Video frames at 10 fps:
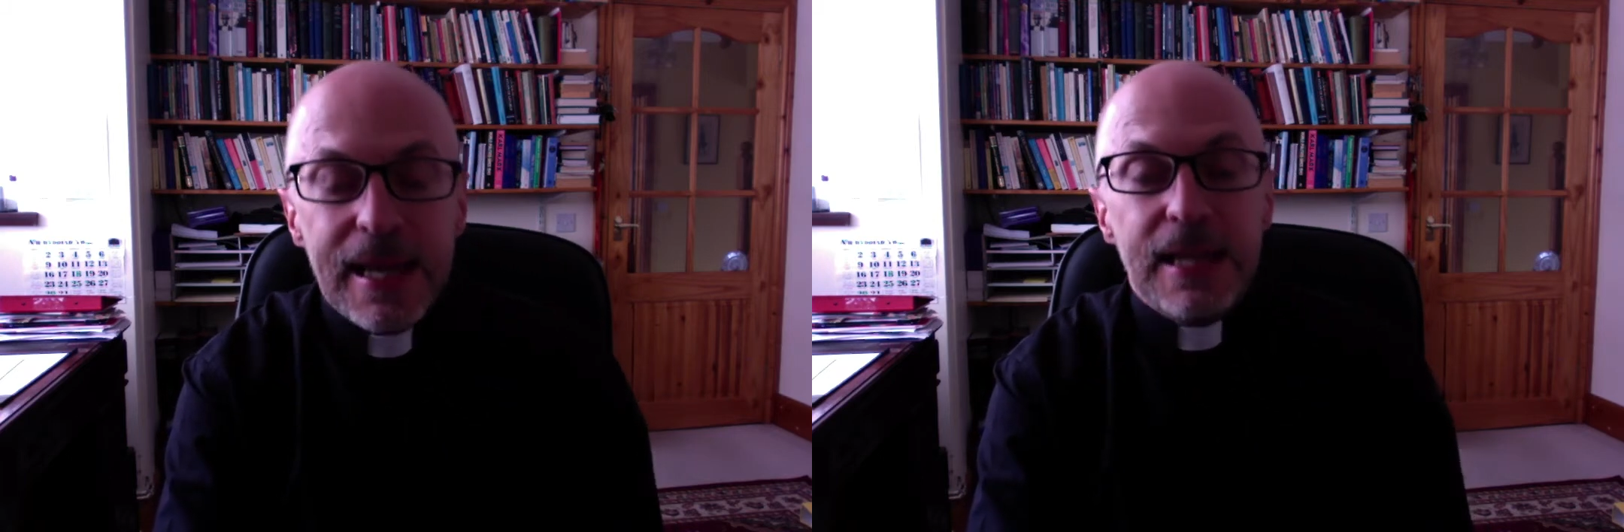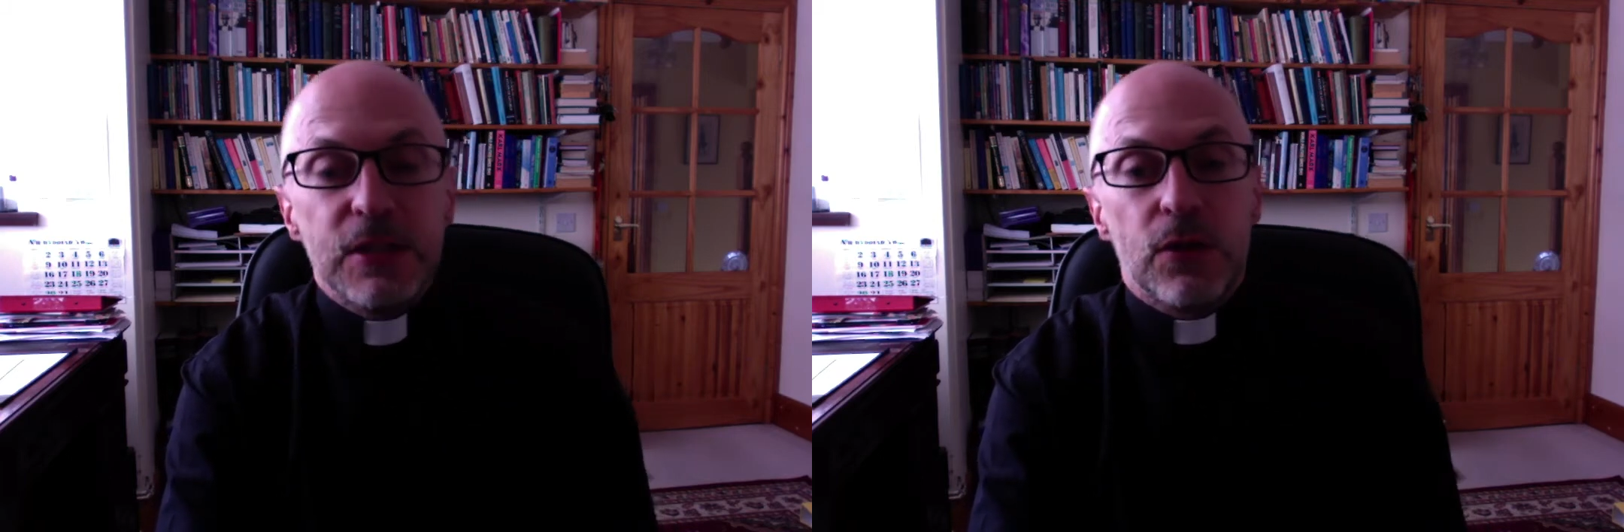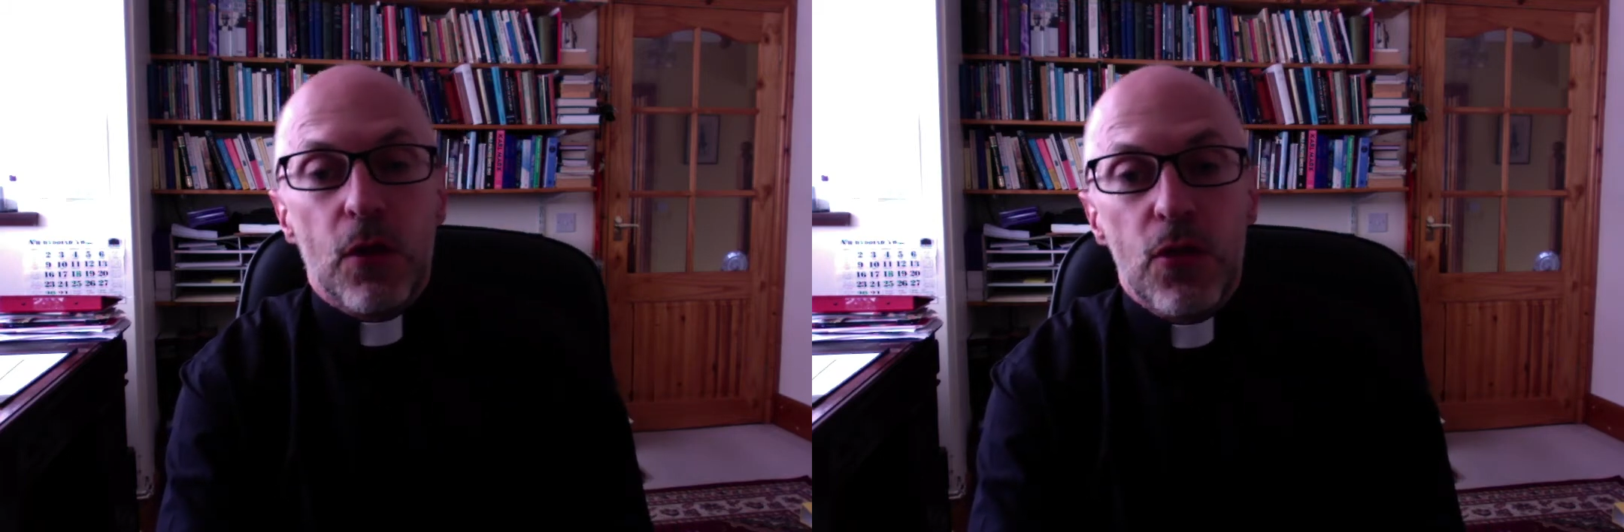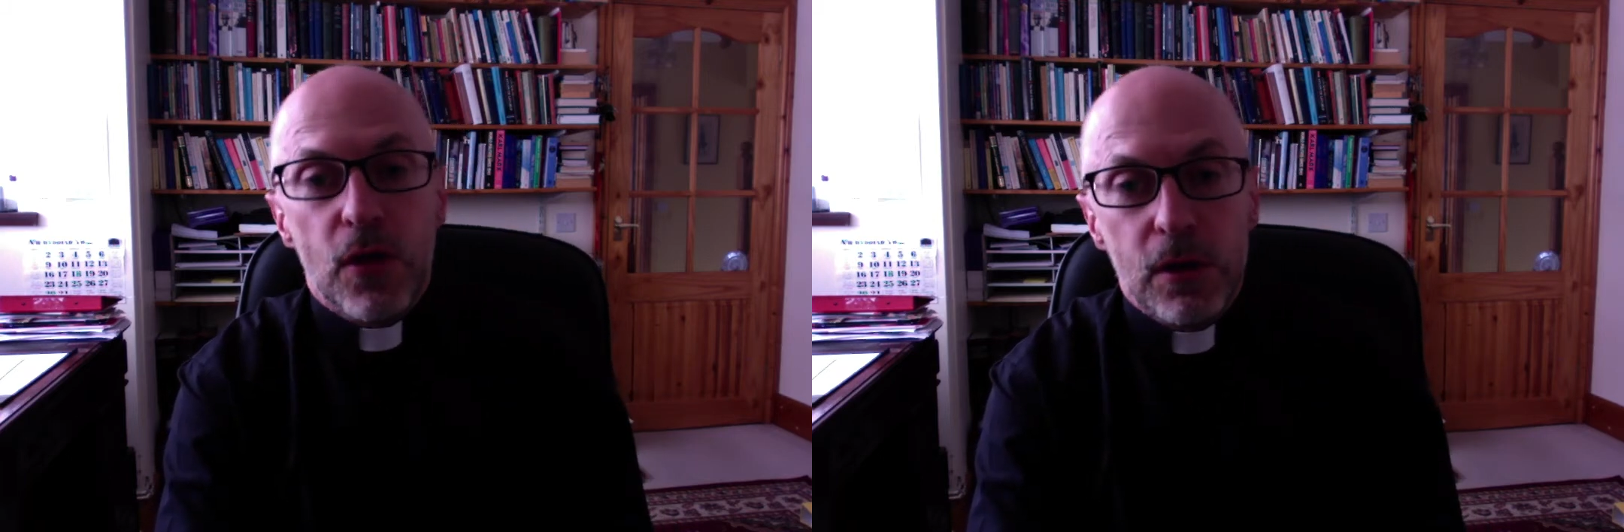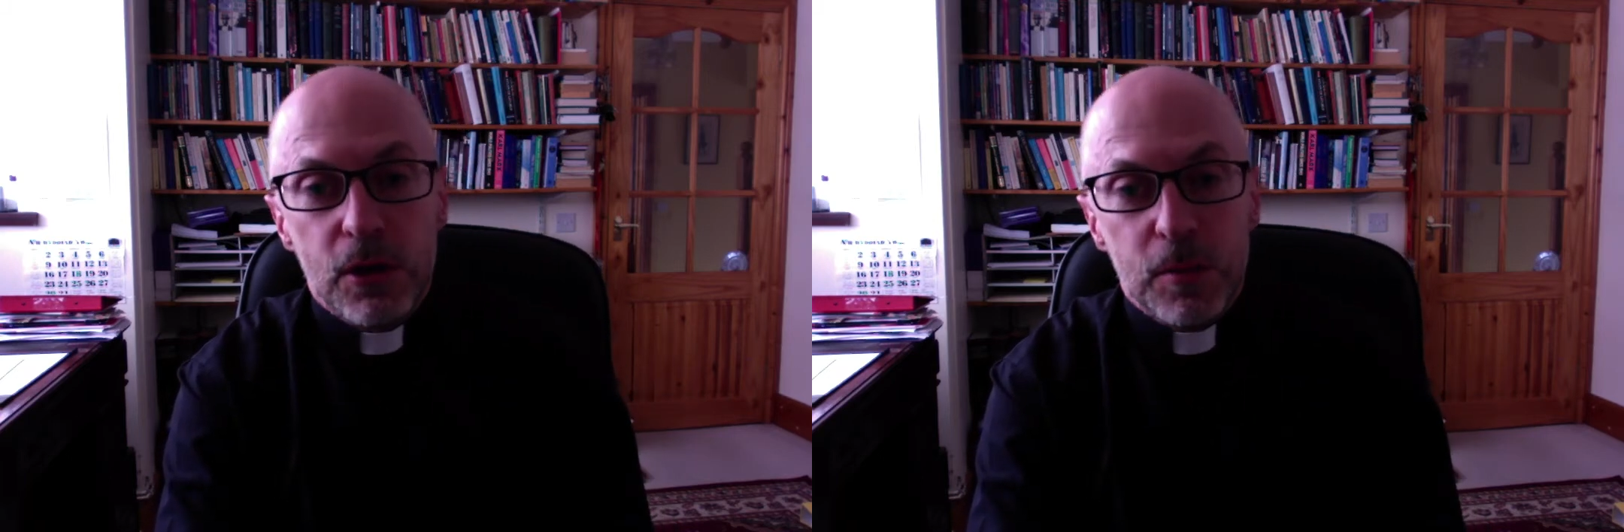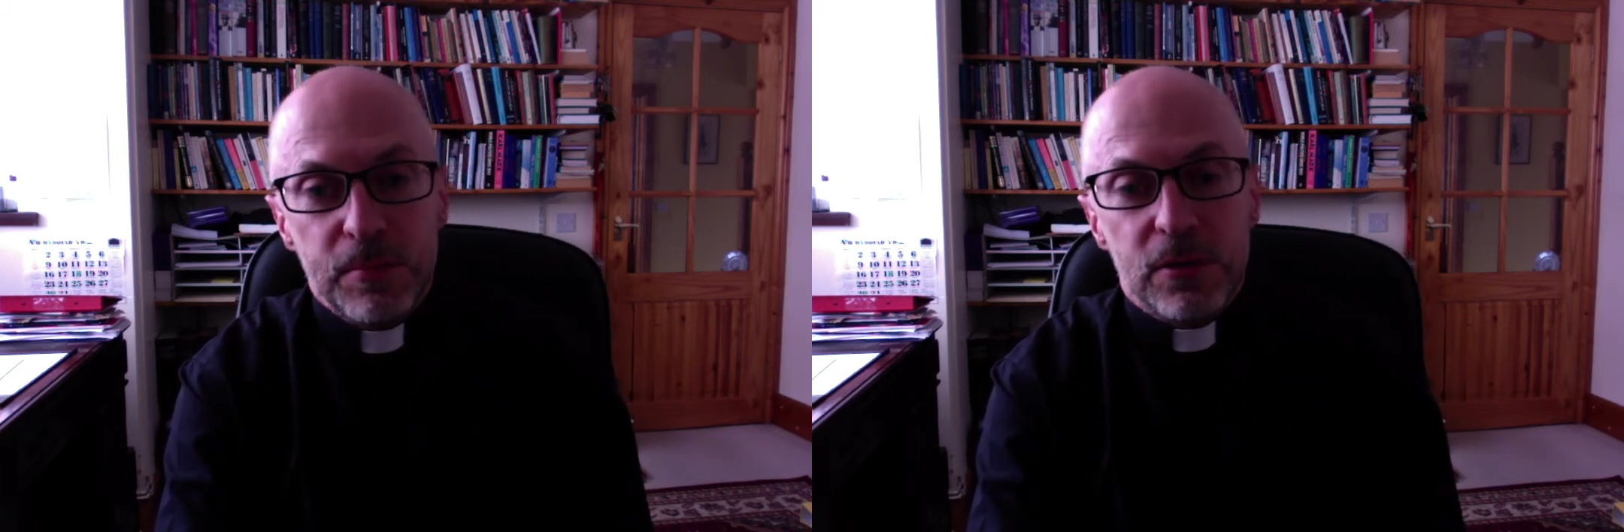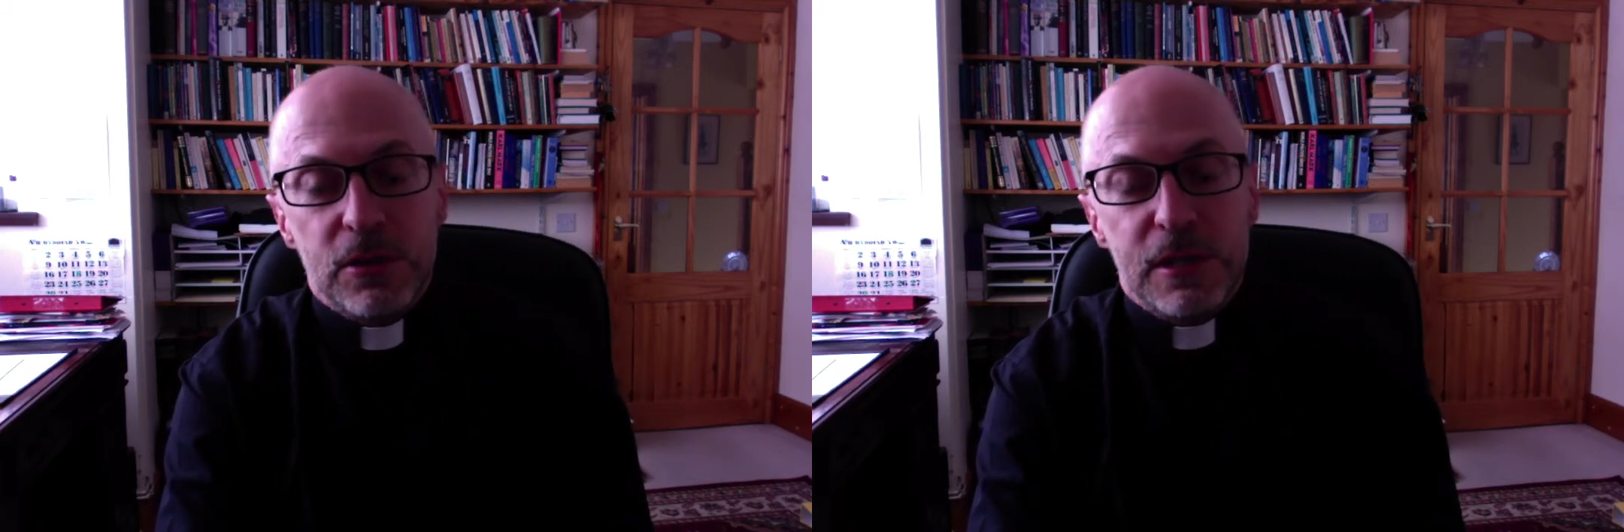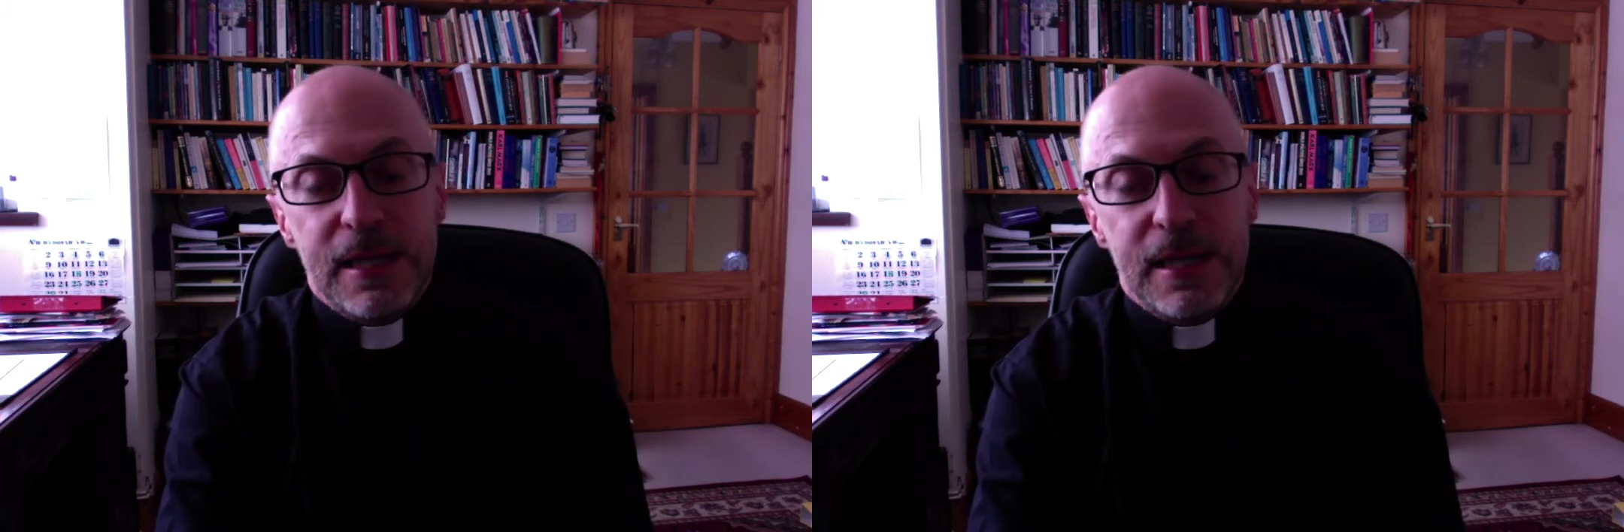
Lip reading: It's the third person.